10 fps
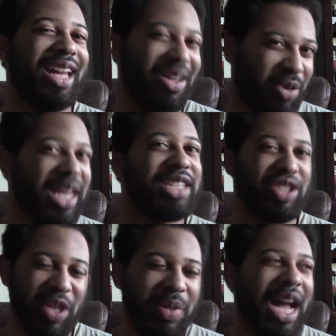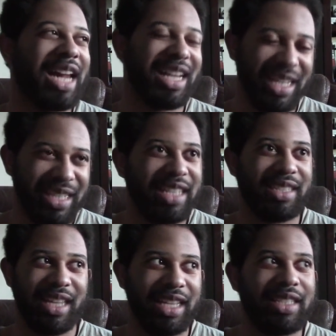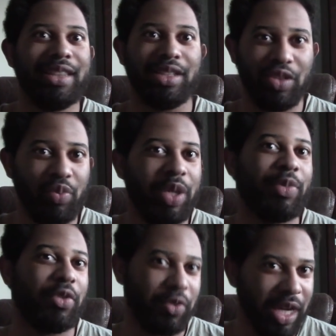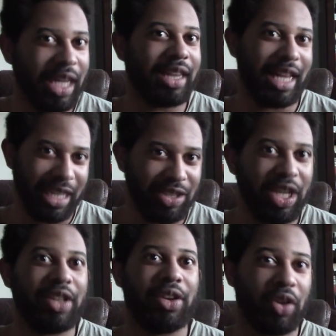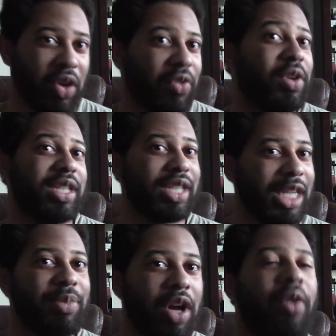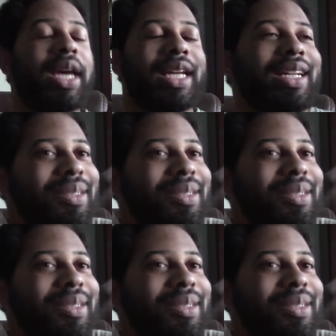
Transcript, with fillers: a relationship kind of necessitates that the two people fucking like each other in order for it to keep going.